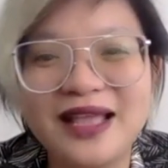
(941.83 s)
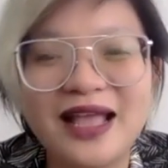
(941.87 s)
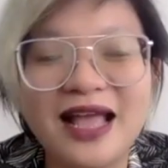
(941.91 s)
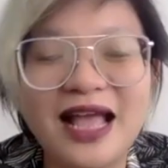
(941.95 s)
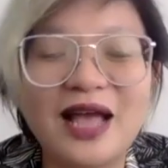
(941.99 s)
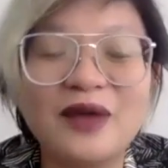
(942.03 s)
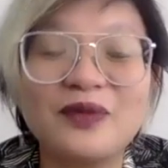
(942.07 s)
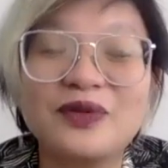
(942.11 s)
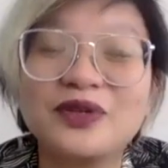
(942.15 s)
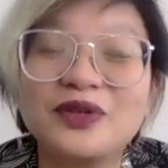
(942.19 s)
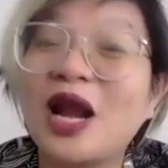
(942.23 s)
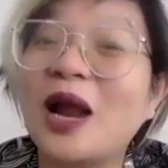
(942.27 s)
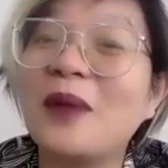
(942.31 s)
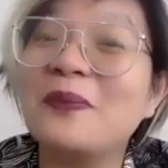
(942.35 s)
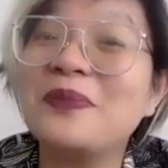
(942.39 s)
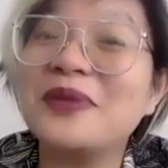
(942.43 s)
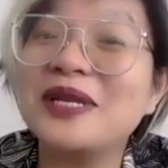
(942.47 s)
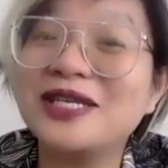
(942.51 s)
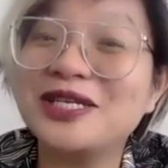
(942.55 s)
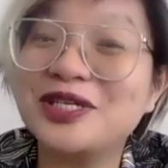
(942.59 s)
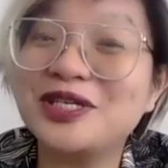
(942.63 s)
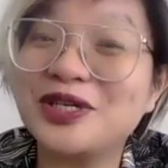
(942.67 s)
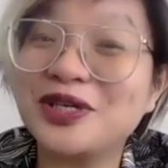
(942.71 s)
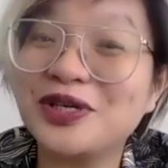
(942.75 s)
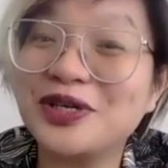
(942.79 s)
I will not be
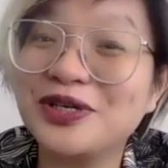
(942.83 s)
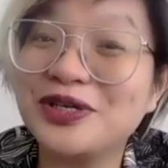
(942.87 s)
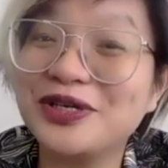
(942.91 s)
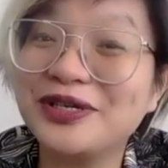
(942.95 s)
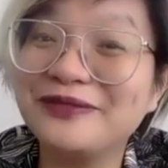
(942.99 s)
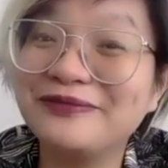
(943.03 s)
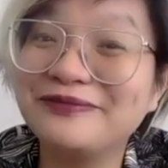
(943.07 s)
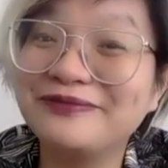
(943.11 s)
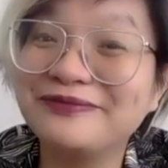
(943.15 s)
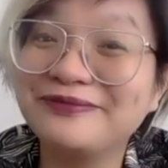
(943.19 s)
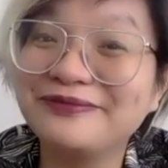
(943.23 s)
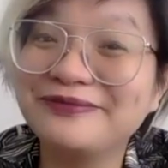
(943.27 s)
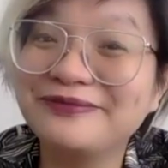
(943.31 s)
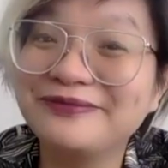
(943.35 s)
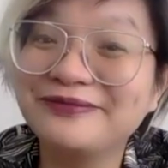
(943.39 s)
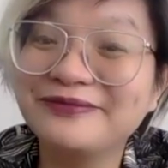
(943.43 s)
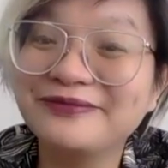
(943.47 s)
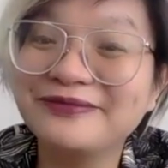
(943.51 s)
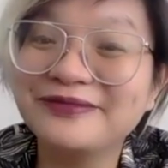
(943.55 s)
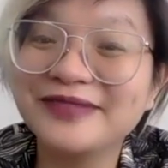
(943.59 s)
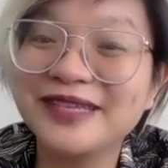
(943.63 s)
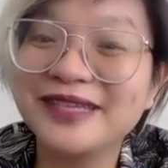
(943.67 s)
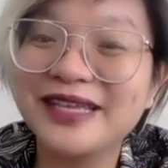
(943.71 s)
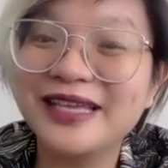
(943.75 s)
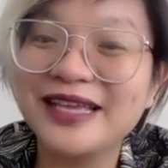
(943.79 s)
deterred.
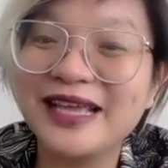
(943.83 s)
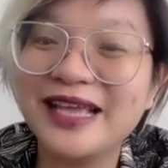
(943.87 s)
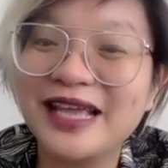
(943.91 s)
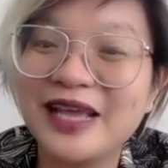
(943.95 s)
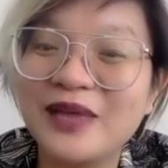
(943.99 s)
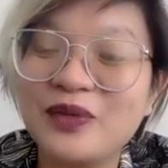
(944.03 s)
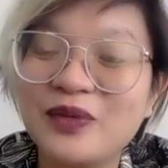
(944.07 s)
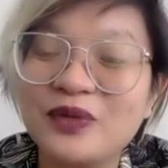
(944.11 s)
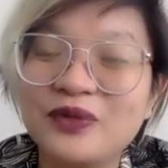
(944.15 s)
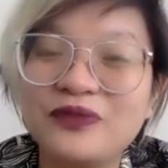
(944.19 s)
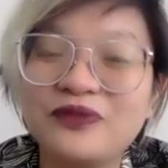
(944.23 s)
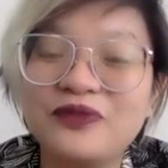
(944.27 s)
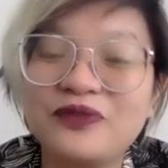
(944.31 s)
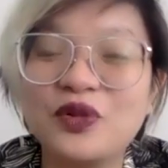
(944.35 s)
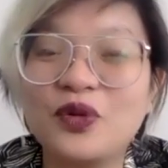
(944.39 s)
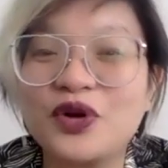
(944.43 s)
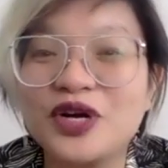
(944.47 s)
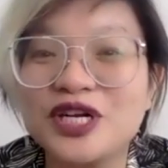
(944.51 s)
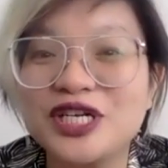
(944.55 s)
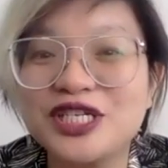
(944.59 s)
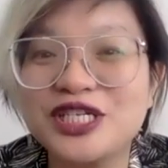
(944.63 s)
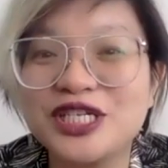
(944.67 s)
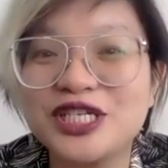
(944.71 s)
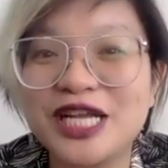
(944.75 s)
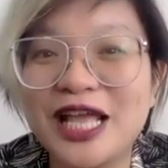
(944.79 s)
And we will
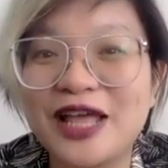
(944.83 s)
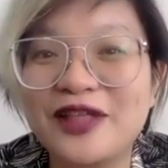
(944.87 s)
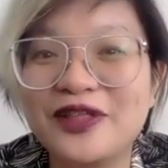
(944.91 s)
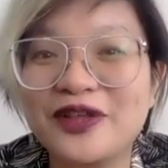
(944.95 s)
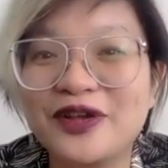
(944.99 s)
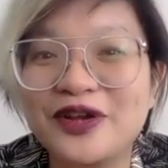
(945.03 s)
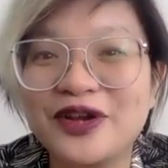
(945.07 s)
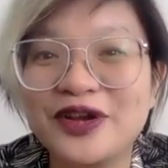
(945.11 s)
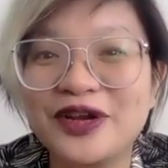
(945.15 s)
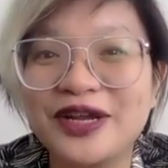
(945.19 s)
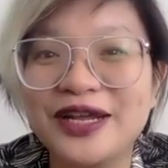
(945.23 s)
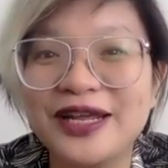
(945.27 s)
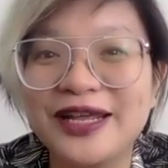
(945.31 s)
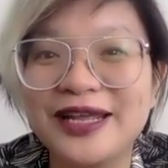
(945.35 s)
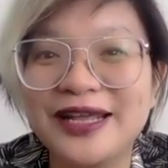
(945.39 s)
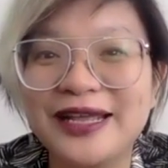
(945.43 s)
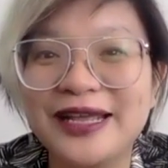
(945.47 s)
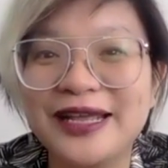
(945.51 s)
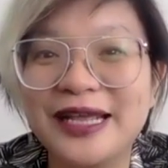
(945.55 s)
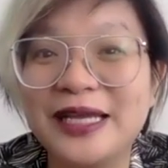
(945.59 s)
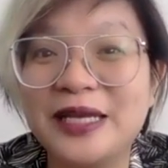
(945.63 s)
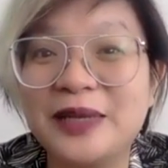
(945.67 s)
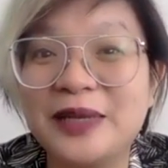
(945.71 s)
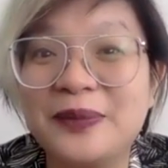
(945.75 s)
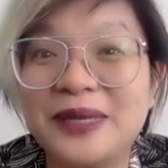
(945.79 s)
flourish together
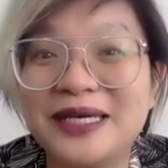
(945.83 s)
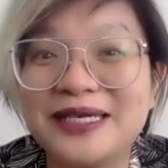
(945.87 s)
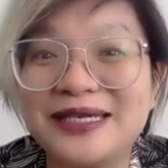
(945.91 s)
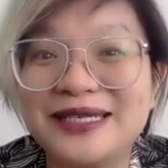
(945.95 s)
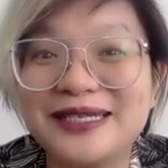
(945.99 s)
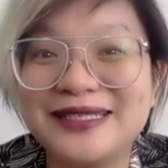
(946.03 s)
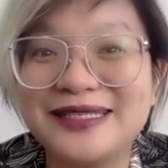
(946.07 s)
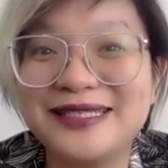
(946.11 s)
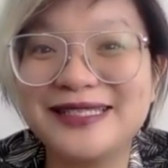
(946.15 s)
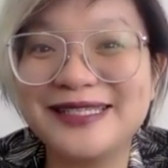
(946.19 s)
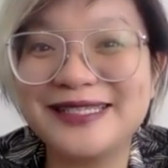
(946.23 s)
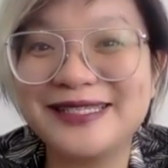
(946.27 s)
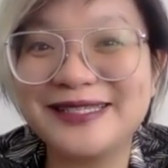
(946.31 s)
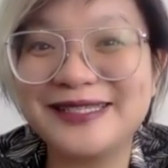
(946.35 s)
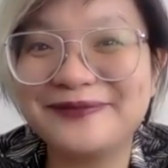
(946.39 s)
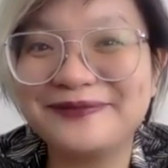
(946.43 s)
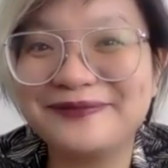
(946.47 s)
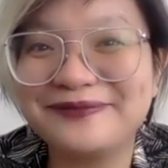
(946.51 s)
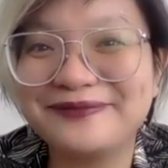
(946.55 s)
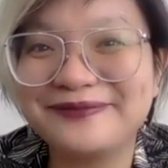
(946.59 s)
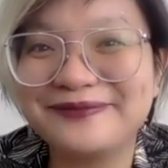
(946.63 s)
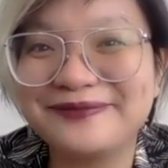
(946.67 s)
in abundance.